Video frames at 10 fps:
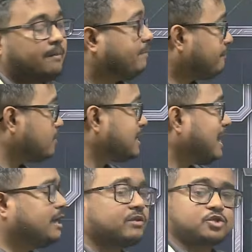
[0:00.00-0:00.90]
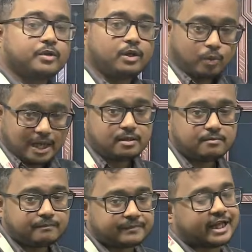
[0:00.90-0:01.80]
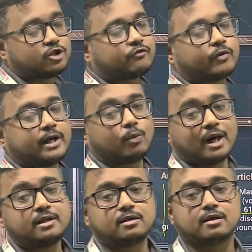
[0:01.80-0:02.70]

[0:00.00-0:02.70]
Before that it was 21, the age of 21.